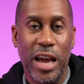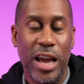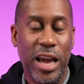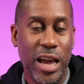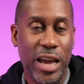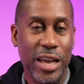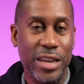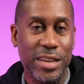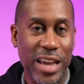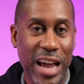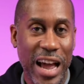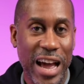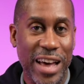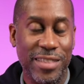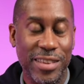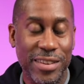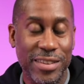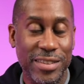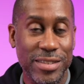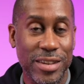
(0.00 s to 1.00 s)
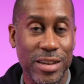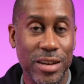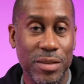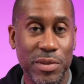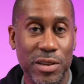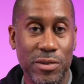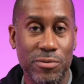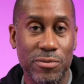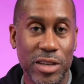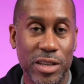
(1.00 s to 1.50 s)
And yeah, this is going to
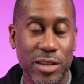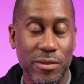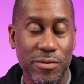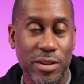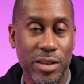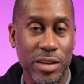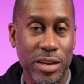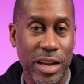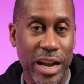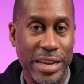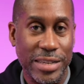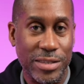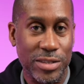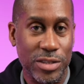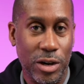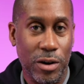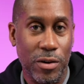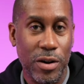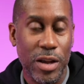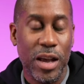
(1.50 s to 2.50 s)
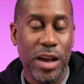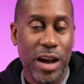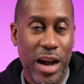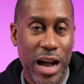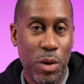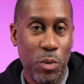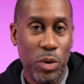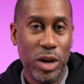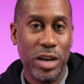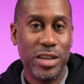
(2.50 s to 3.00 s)
be really, really nice. So
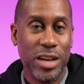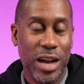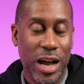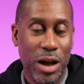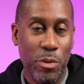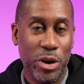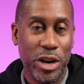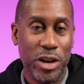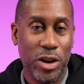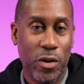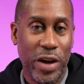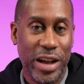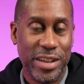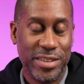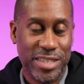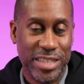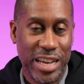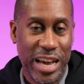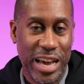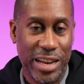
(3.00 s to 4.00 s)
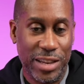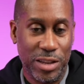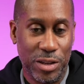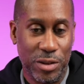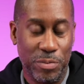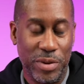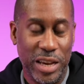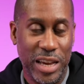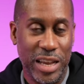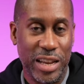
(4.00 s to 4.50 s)
I want to go outside a
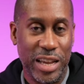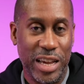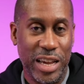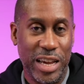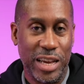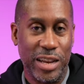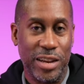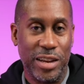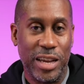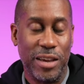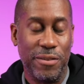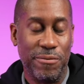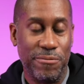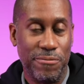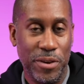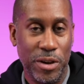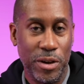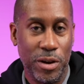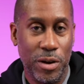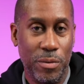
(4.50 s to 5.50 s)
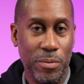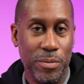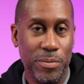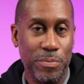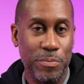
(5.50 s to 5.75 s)
little bit and film